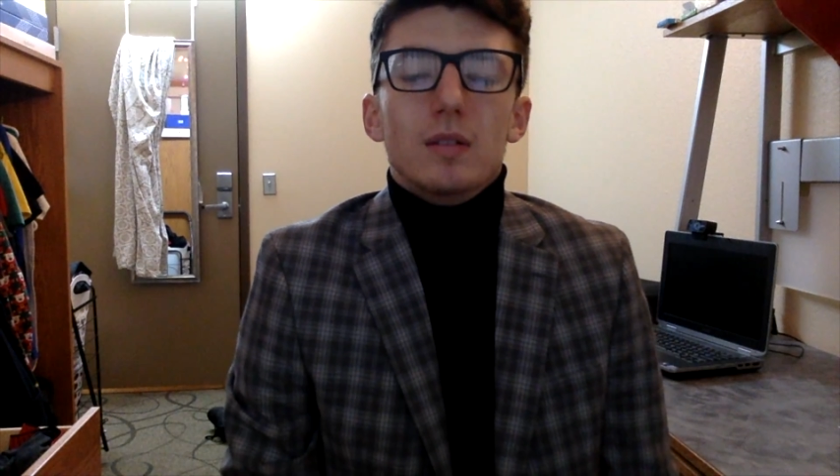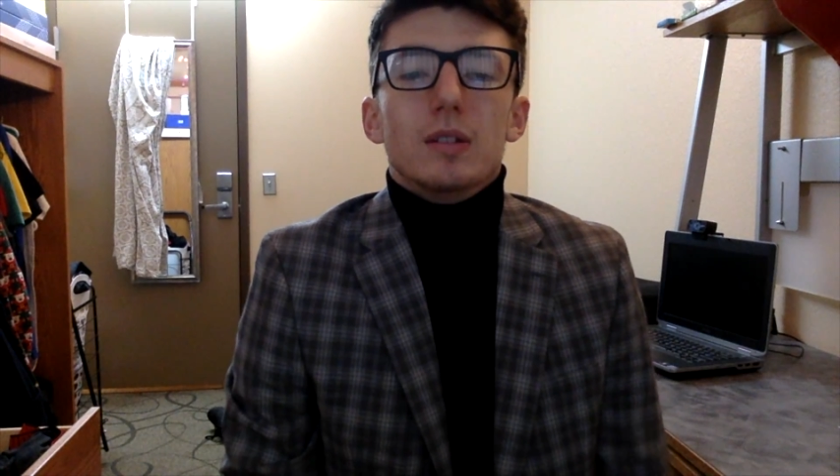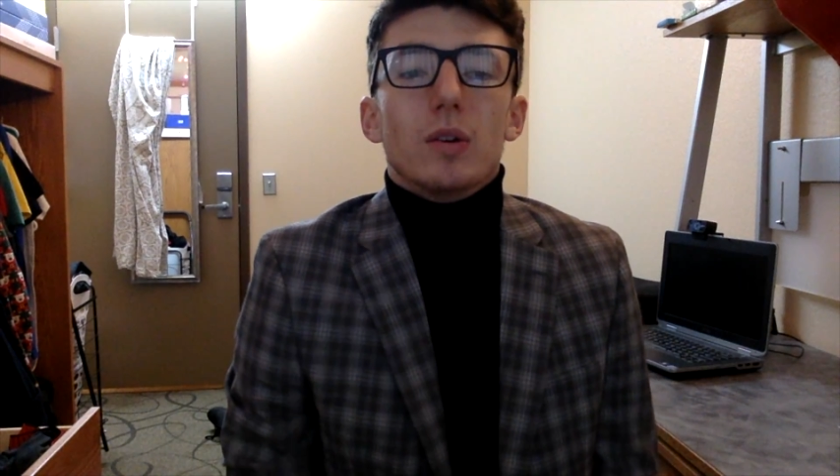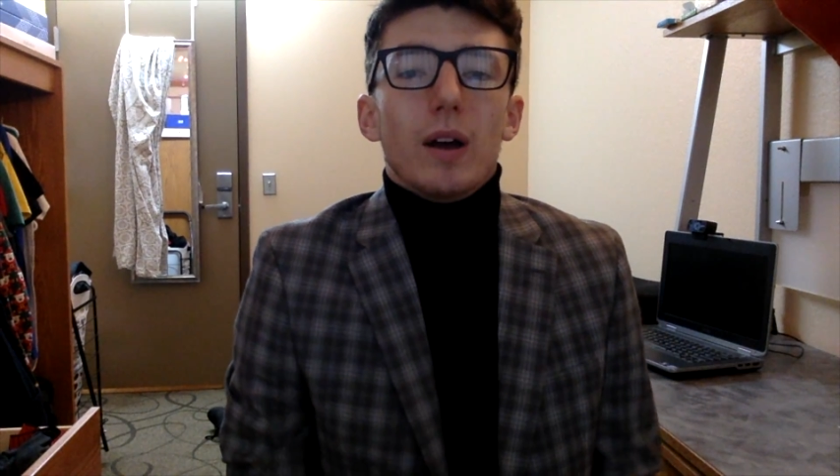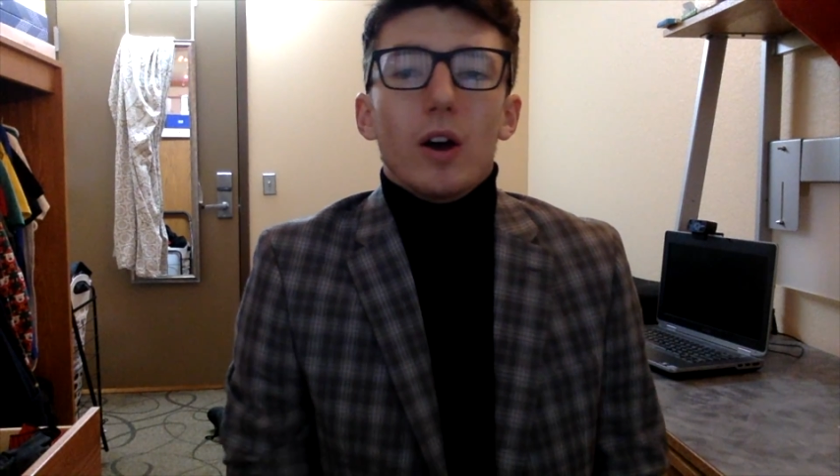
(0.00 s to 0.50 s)

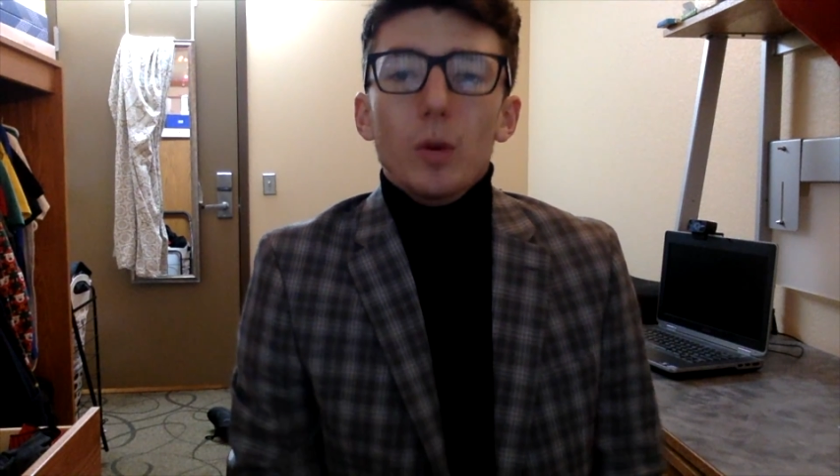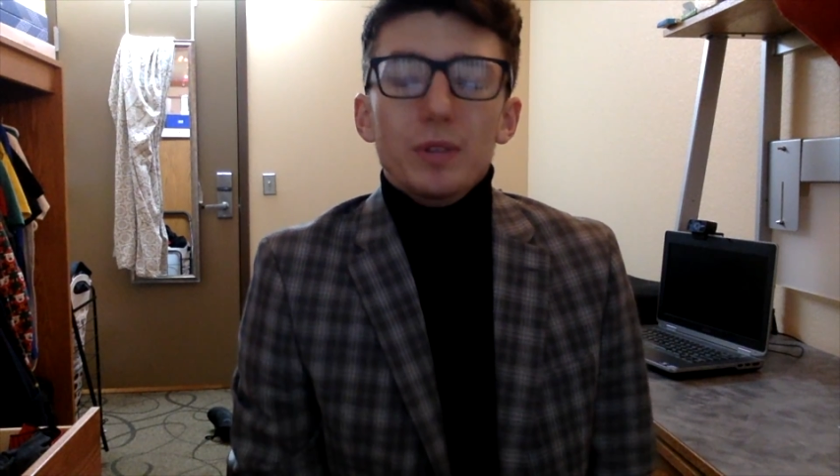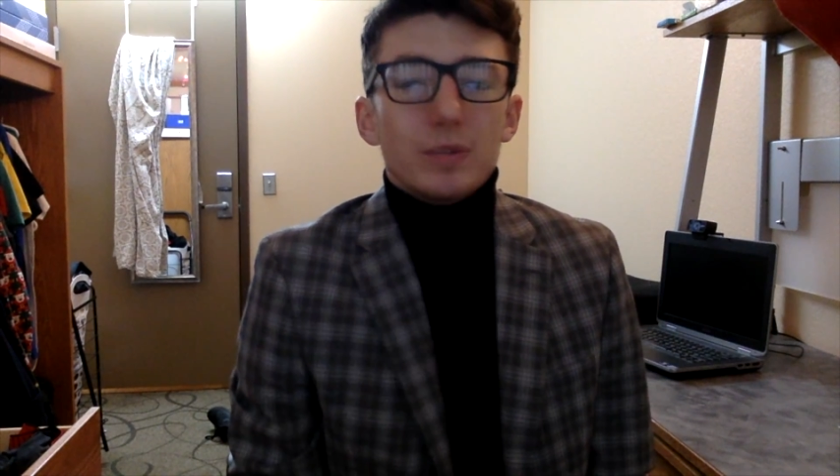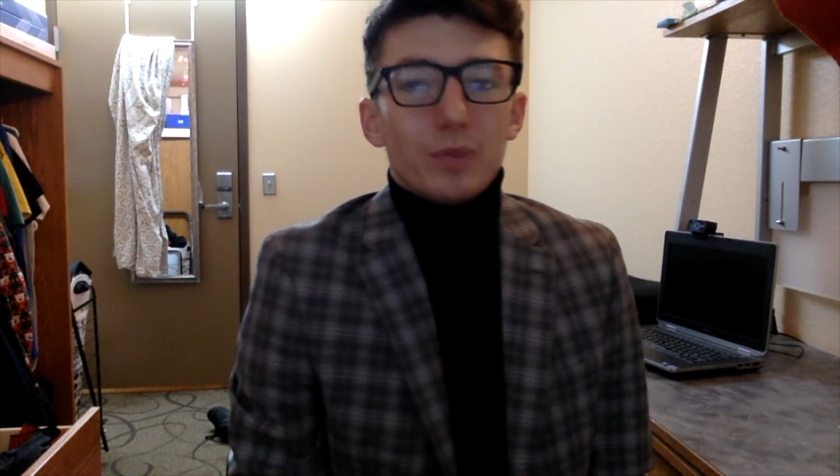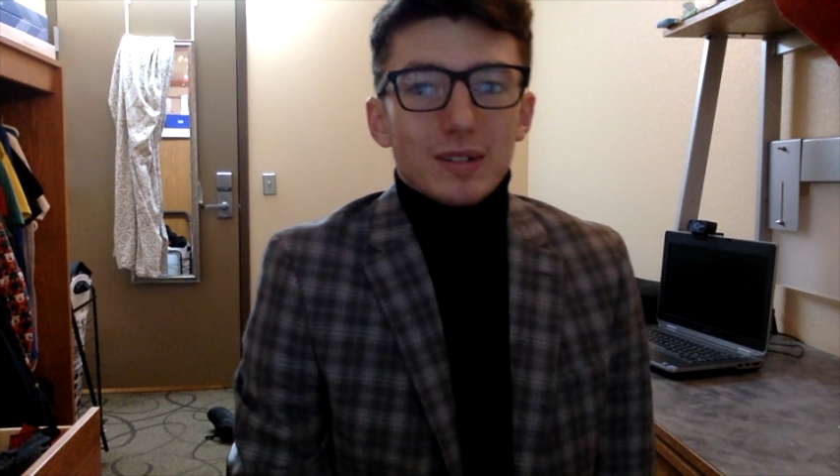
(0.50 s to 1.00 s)
So I hope
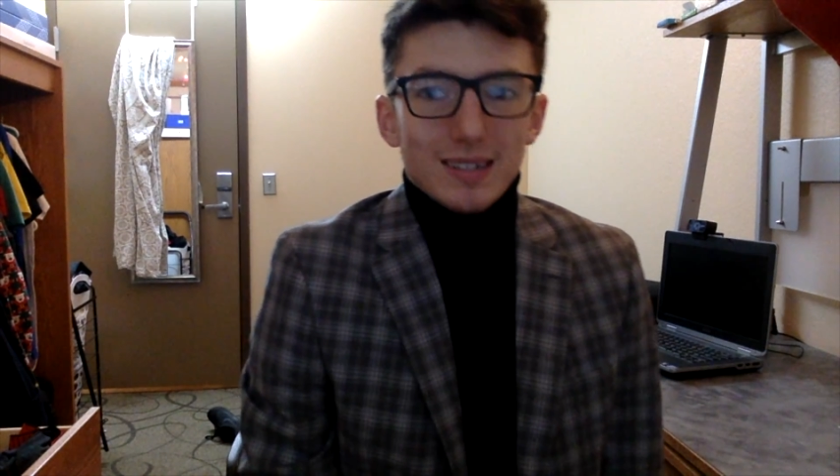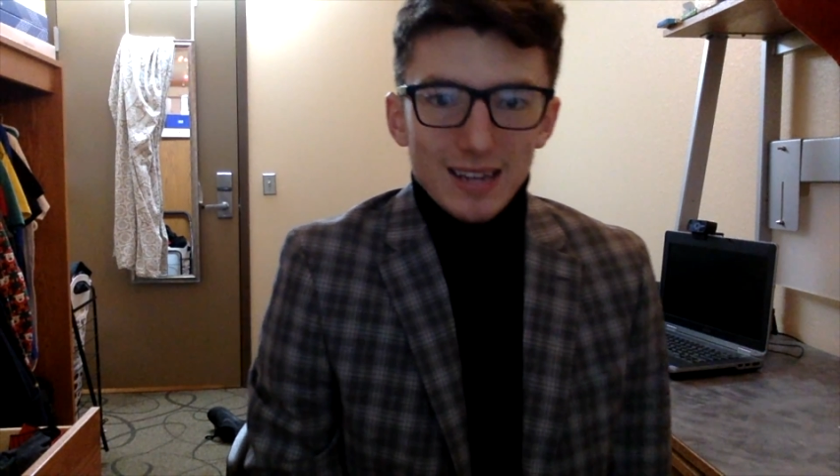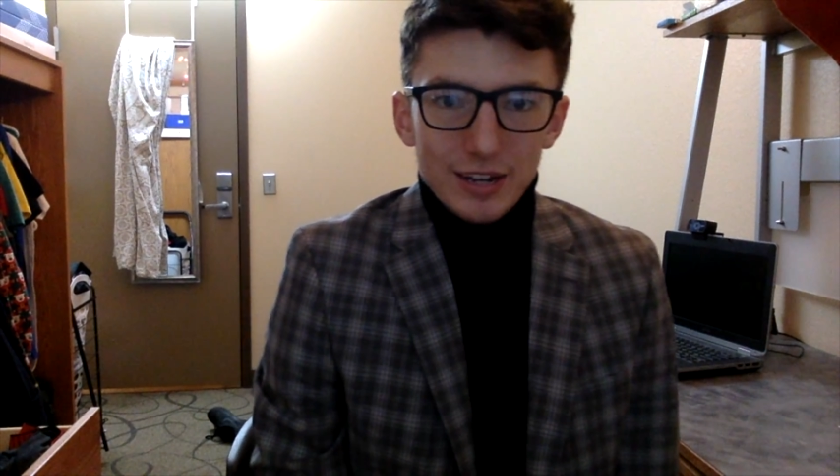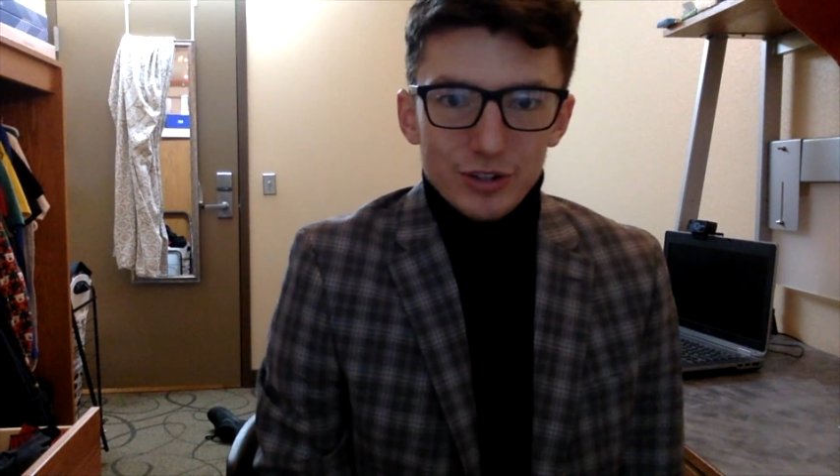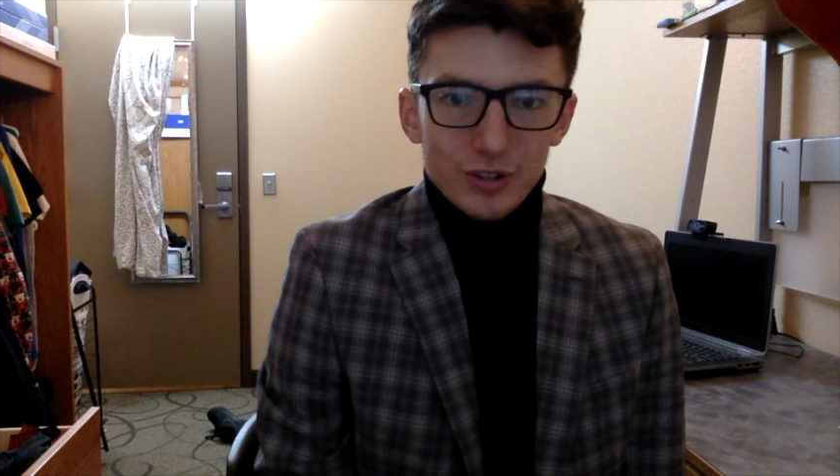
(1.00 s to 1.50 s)
this
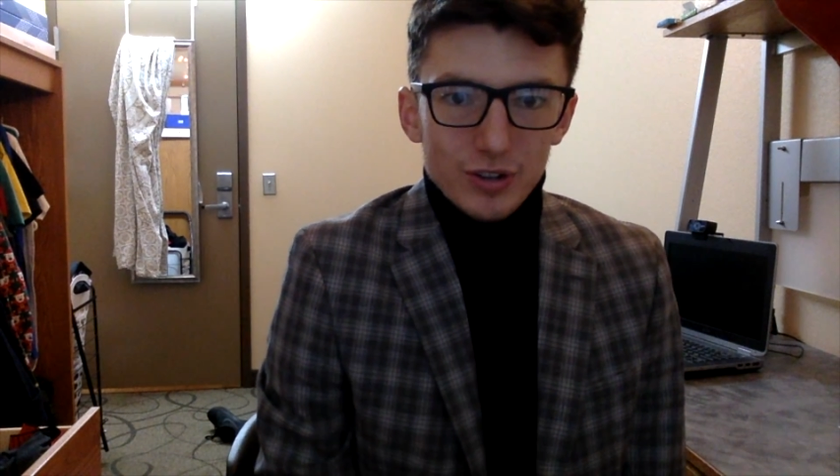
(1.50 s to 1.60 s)
presentation